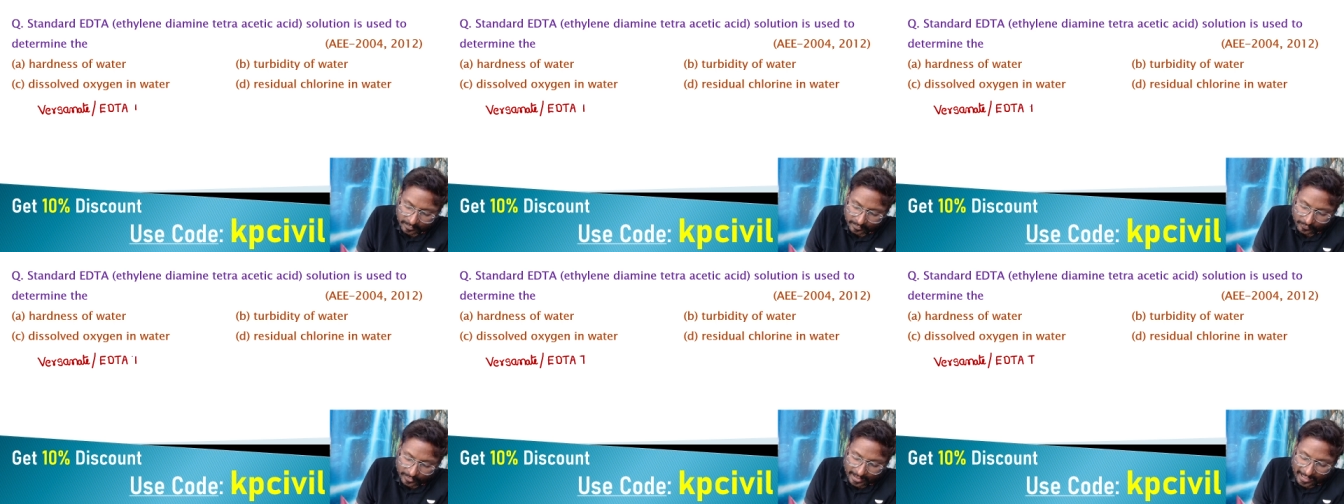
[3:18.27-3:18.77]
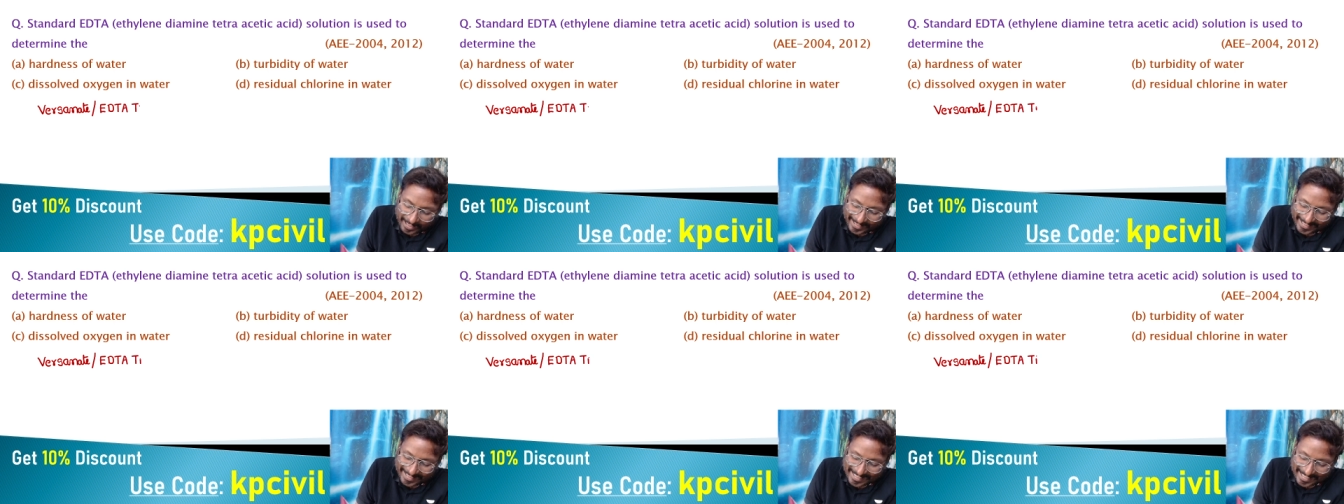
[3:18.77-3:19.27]
for
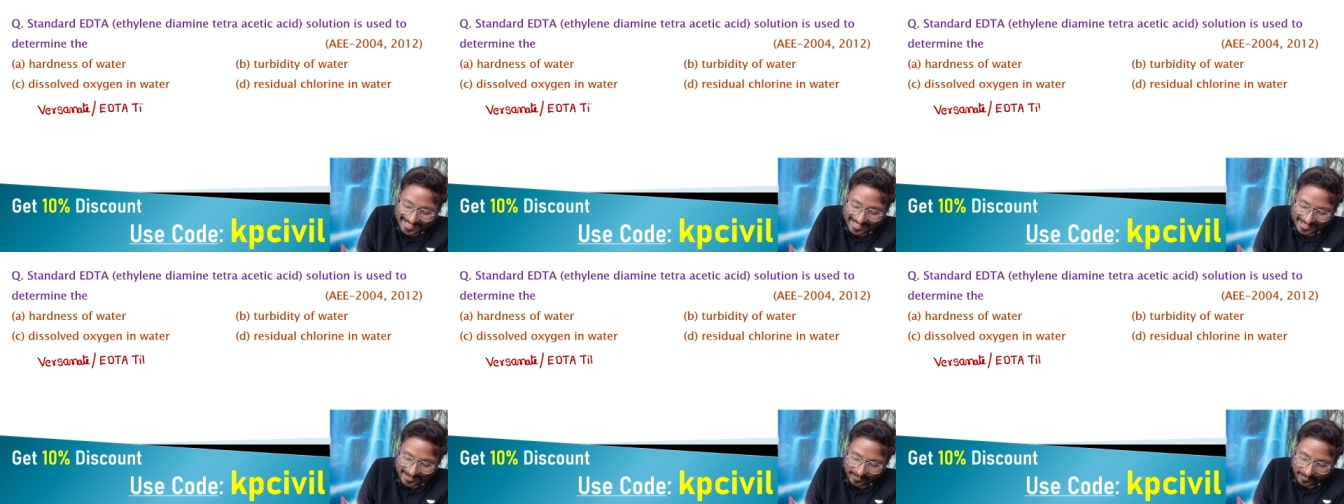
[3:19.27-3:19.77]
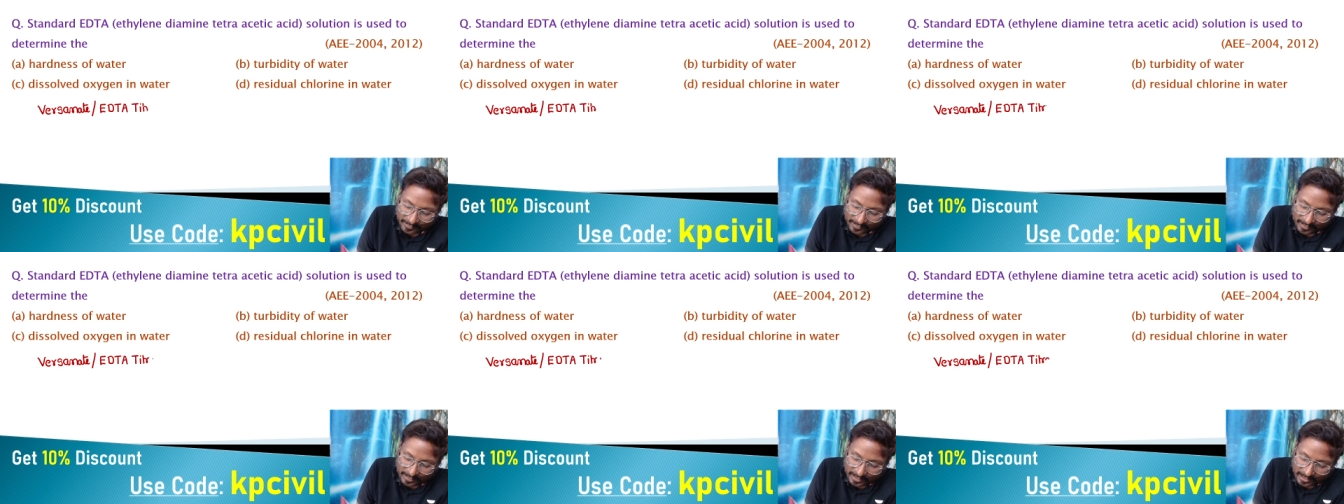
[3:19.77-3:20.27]
hardness.
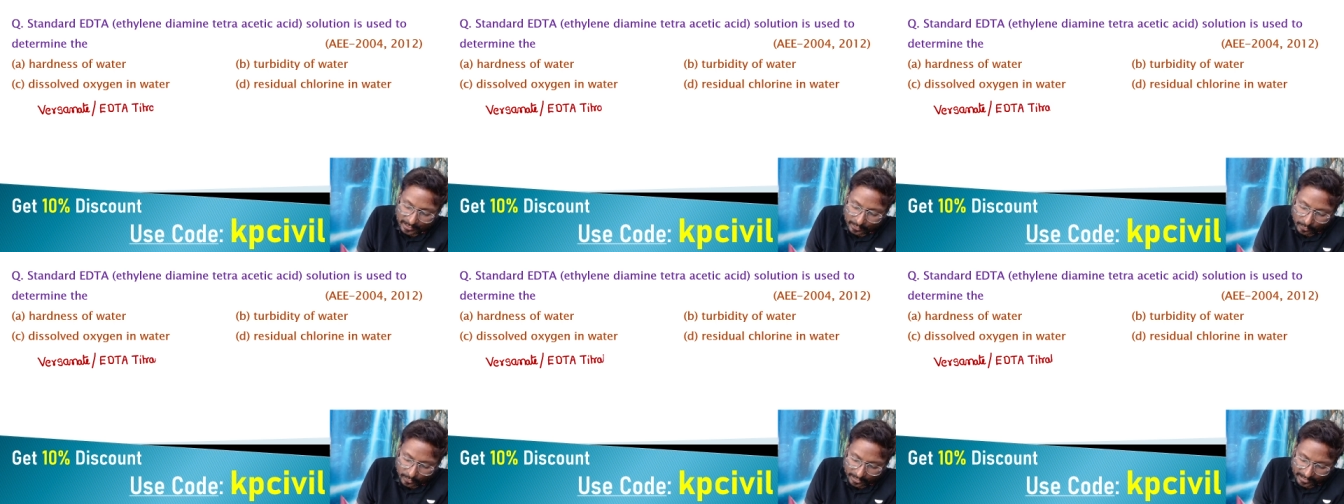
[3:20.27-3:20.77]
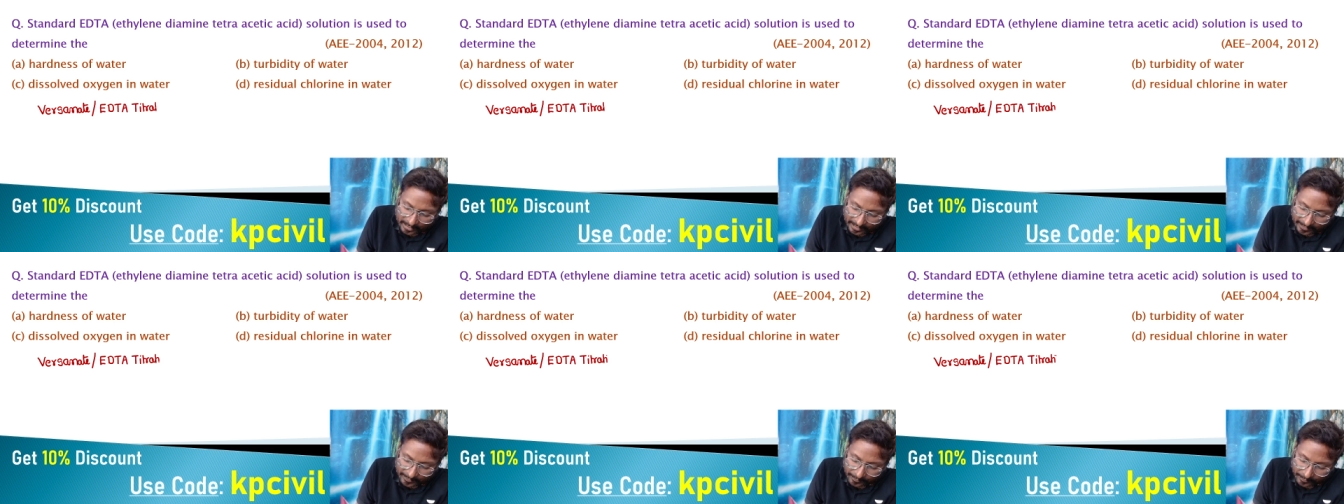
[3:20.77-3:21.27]
You know it now.